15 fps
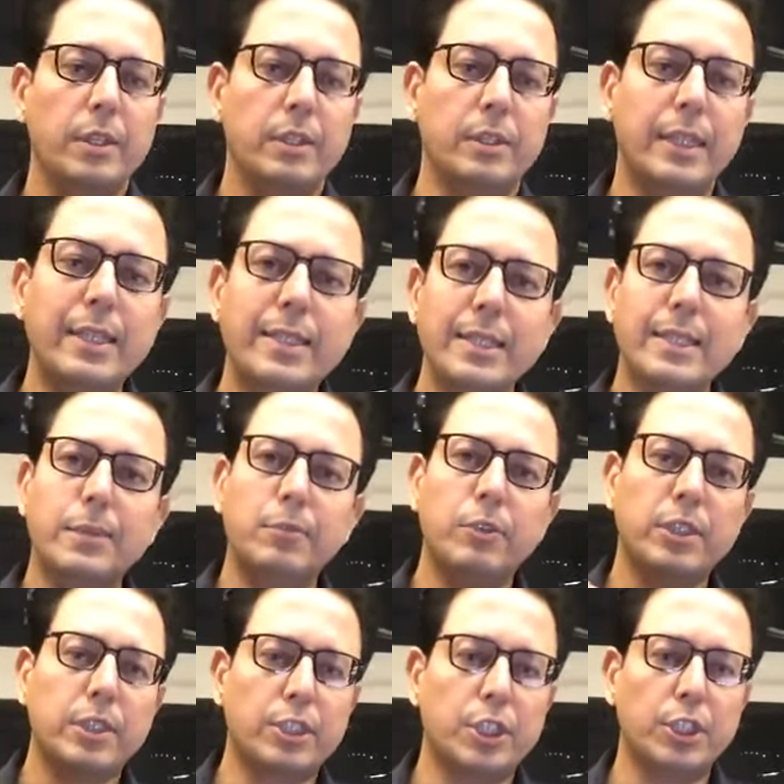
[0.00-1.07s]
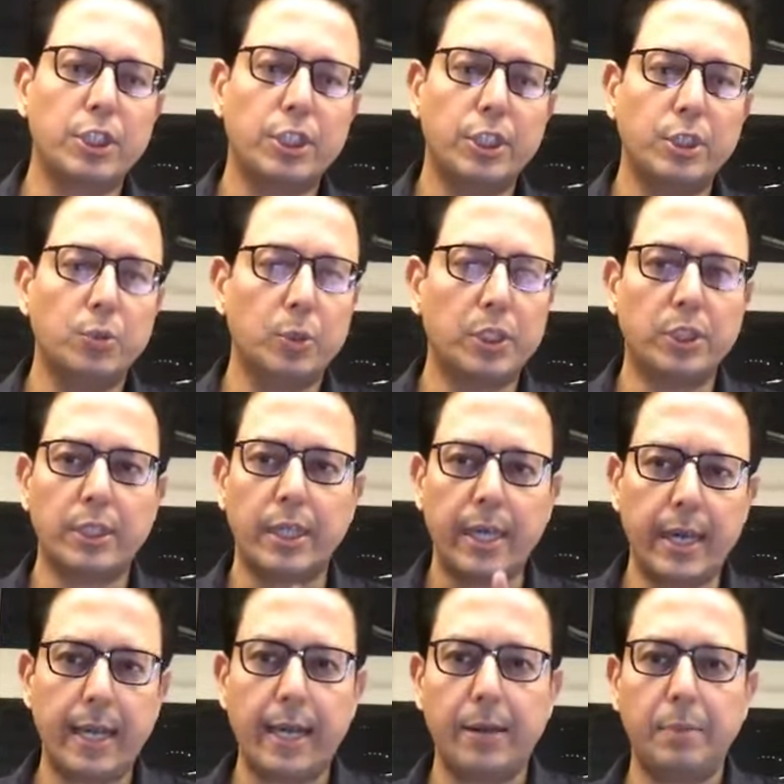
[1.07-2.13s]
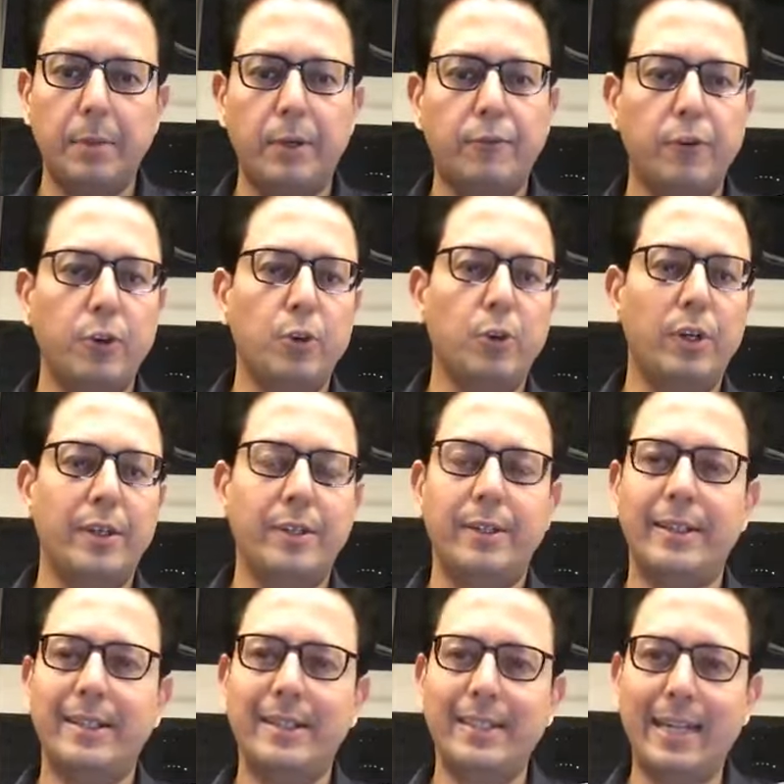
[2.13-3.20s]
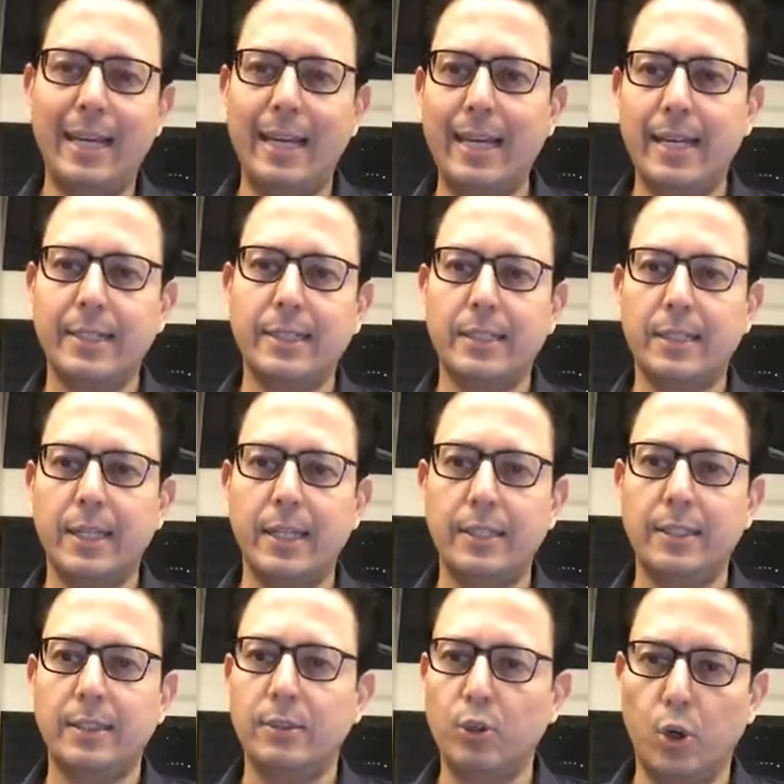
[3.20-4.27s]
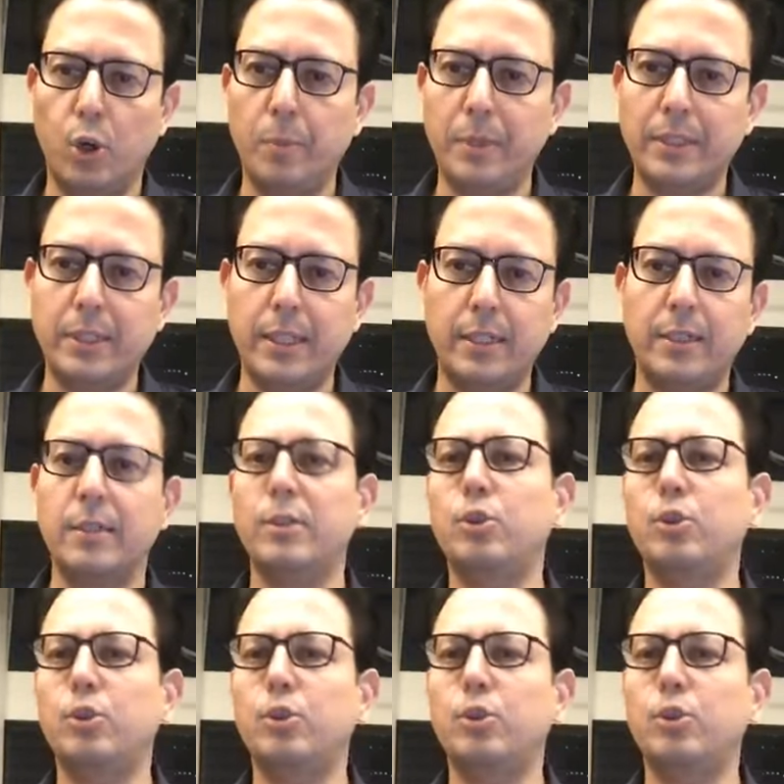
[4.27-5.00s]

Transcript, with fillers: These are some of the suggestions, which is again, I repeat for you, daily exercise, don't miss it.